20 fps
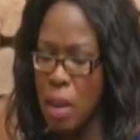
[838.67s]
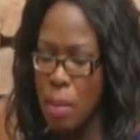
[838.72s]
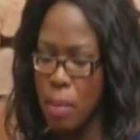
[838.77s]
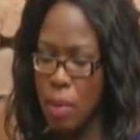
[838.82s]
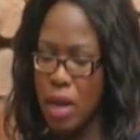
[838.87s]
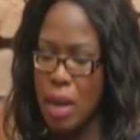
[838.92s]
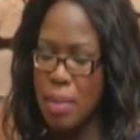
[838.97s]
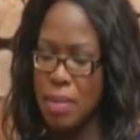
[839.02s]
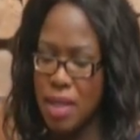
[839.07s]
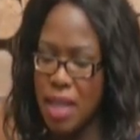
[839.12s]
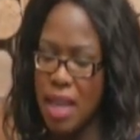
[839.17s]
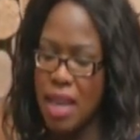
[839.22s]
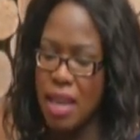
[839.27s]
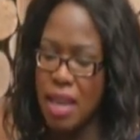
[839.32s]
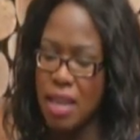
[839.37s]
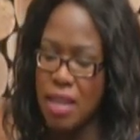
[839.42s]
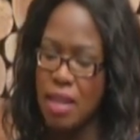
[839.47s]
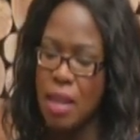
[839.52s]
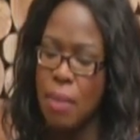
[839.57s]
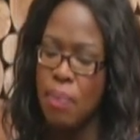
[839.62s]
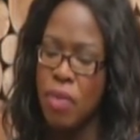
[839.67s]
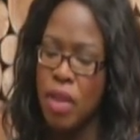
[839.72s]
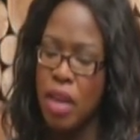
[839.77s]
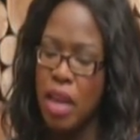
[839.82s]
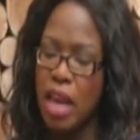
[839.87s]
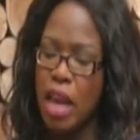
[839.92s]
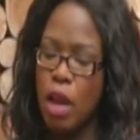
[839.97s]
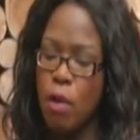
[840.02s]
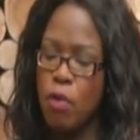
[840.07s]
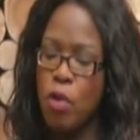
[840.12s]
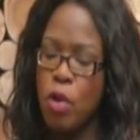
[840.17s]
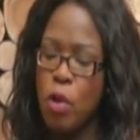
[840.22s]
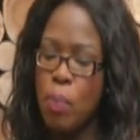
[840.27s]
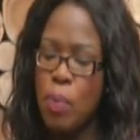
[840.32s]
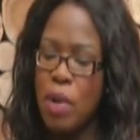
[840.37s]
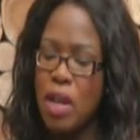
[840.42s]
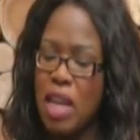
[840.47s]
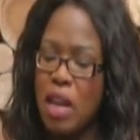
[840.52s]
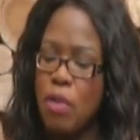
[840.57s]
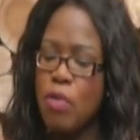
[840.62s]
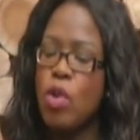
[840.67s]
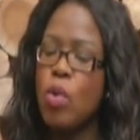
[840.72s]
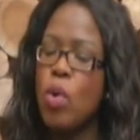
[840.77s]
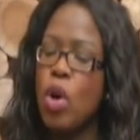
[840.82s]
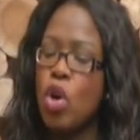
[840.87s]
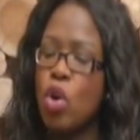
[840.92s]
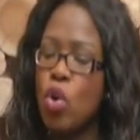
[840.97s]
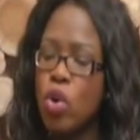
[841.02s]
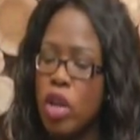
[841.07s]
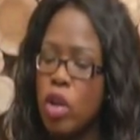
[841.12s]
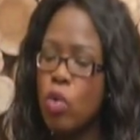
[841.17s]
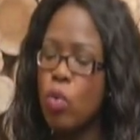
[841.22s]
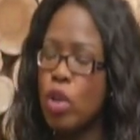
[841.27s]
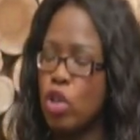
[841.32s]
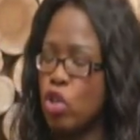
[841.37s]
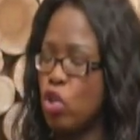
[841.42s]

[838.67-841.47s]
What I'm saying is, if you believe you are good at what